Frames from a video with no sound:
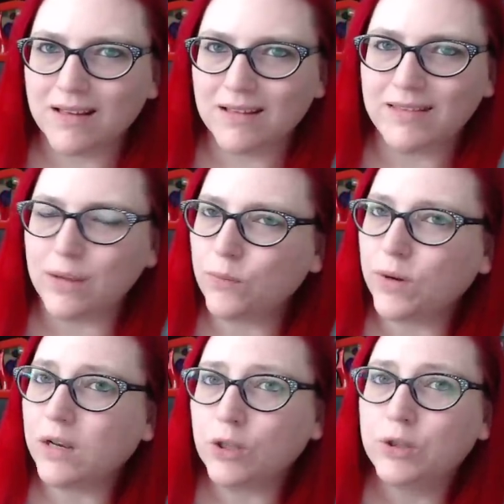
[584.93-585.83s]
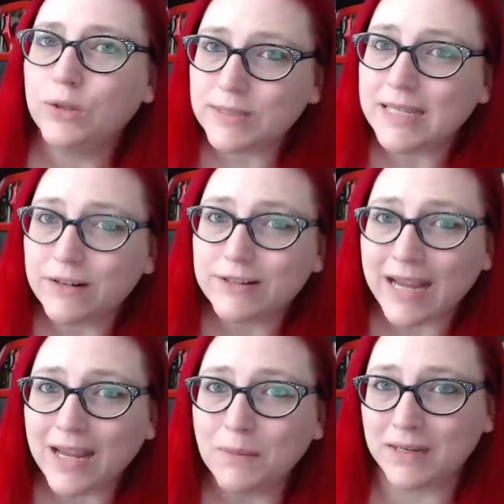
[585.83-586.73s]
then we're going to lose the
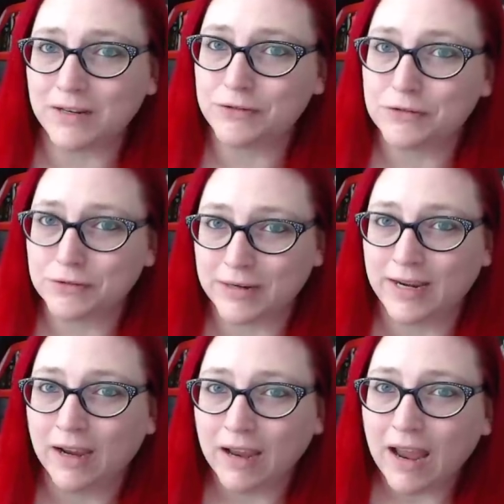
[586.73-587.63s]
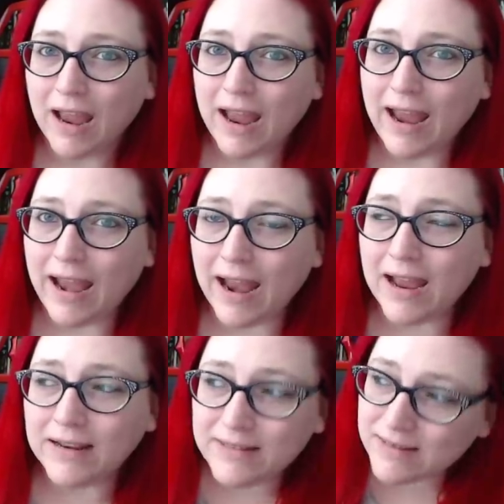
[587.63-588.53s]
entertainment industry.
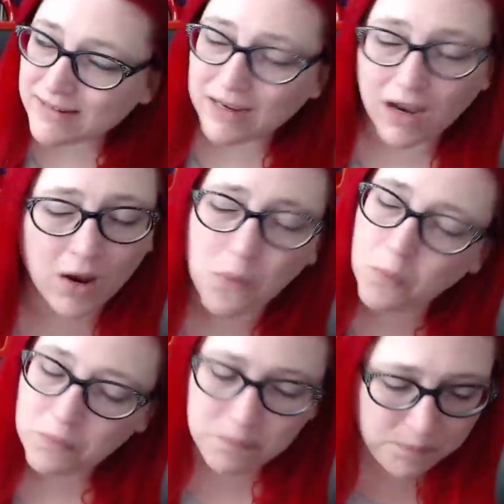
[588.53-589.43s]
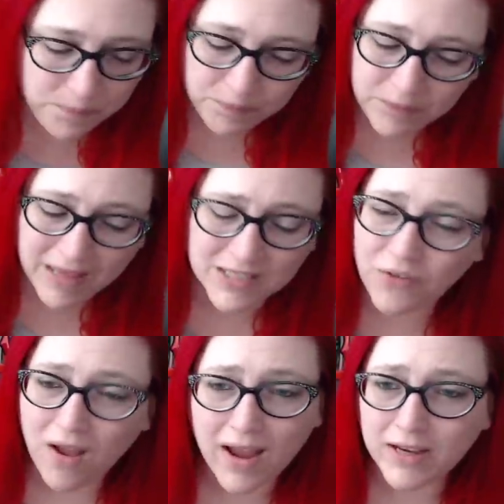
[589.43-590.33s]
And that's
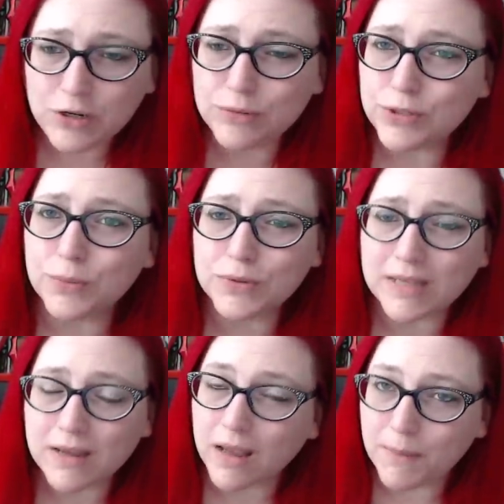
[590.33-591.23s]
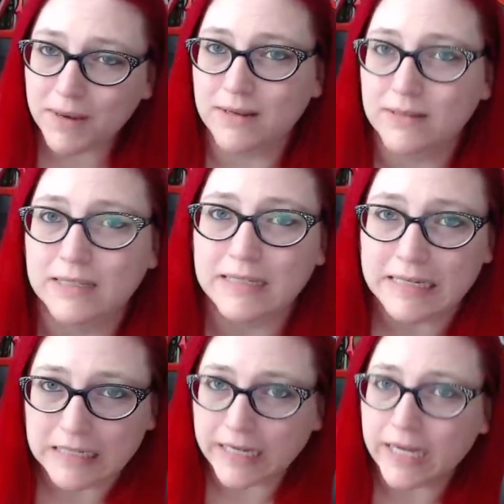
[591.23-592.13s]
fine. YouTubers can come in and
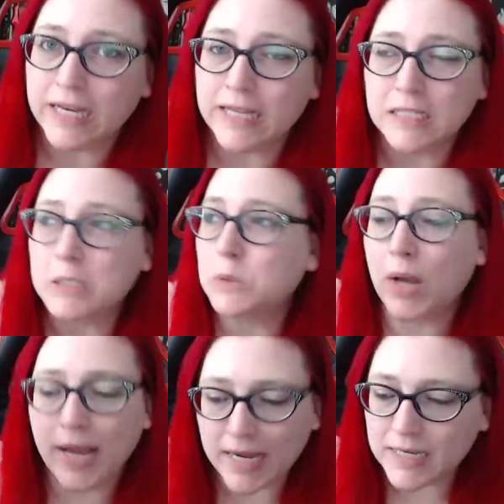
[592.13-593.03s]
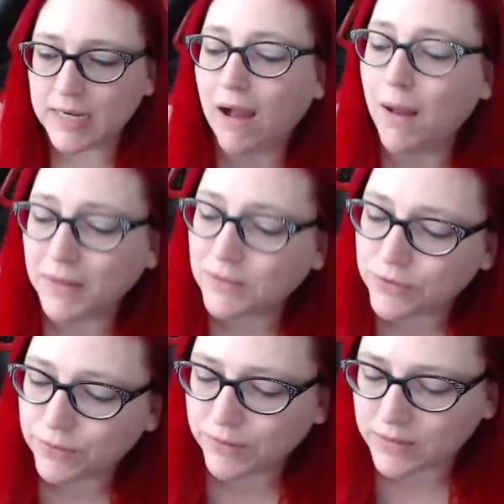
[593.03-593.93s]
sneak in, and this is why indie comics are
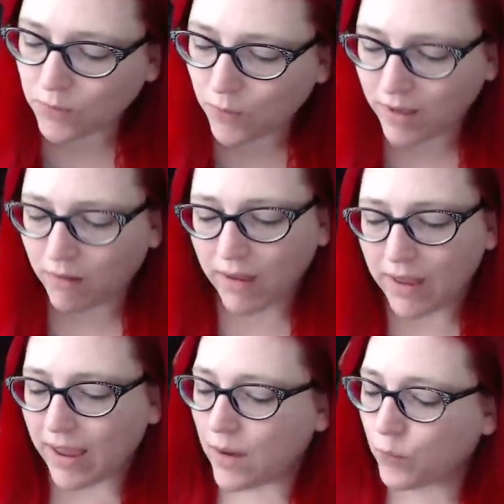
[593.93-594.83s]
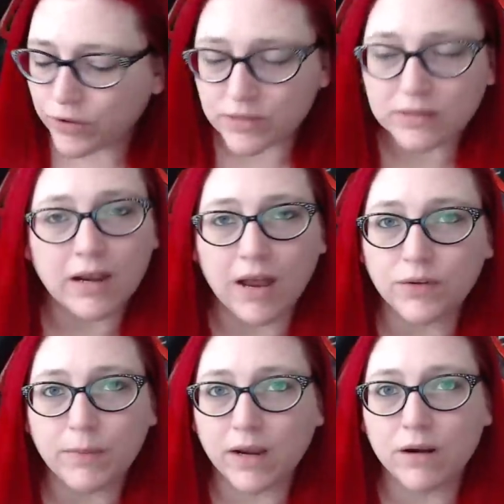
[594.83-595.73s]
doing so well. And we're just going to have
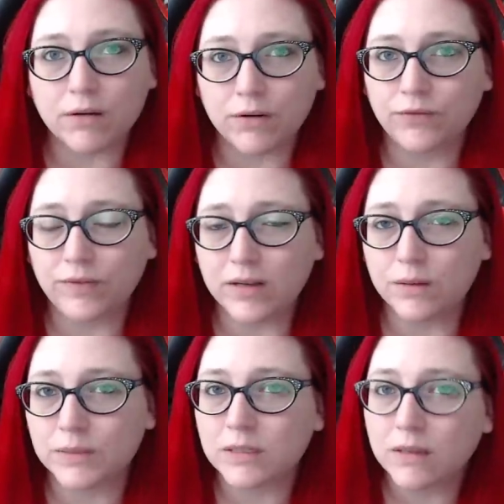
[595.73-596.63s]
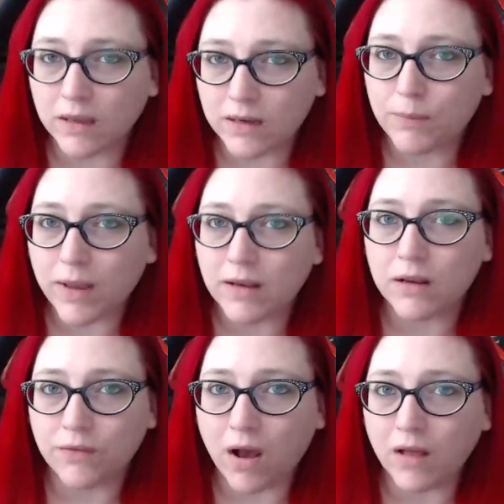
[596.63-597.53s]
to make our own films independent
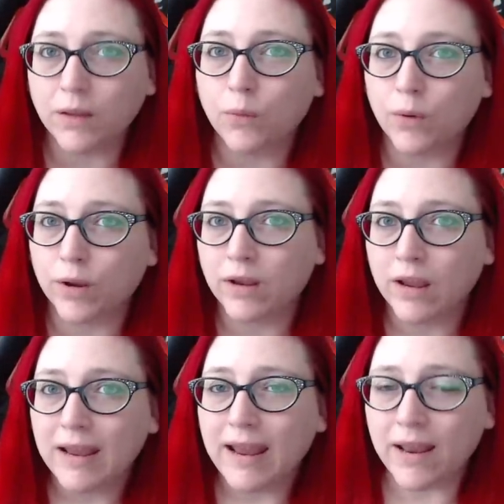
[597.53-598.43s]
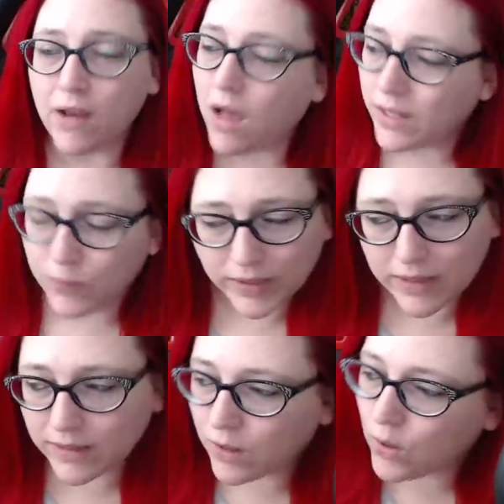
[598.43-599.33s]
of Hollywood. And Hollywood
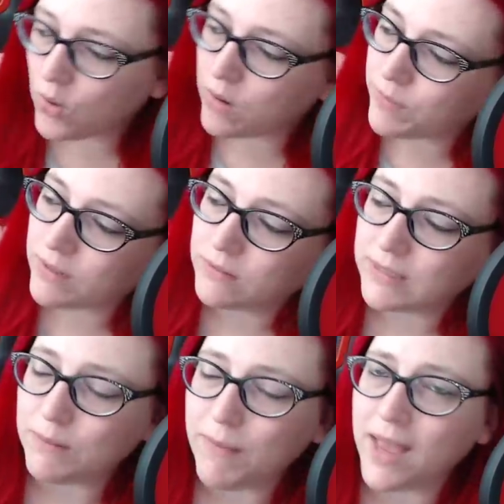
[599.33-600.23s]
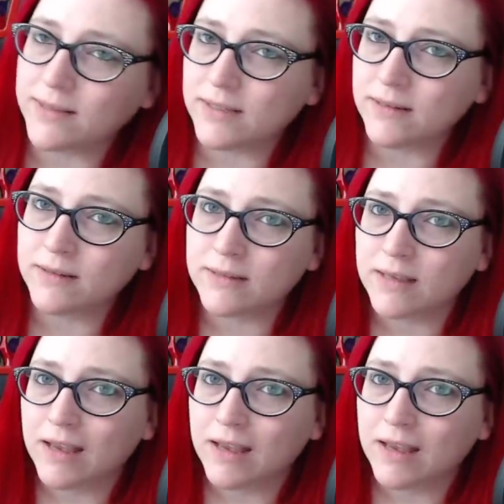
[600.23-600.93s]
can go and appeal to the masses.